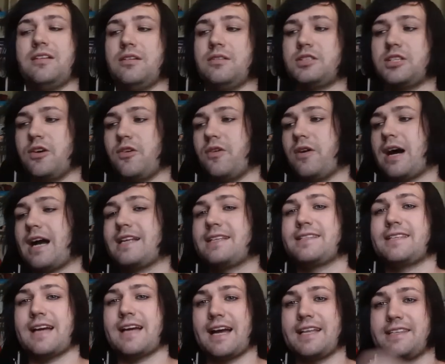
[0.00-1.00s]
so I,
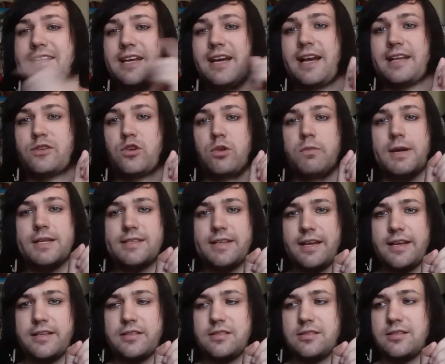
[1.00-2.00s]
t- I, t- I took my
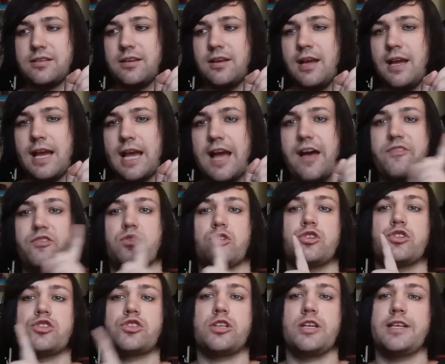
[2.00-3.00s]
test after
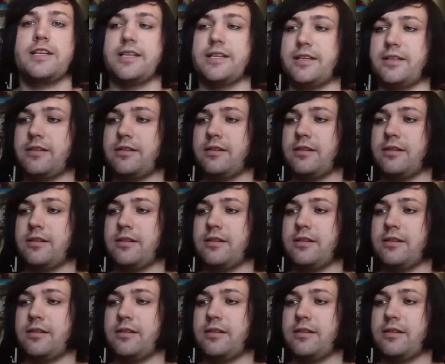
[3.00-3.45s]
she did,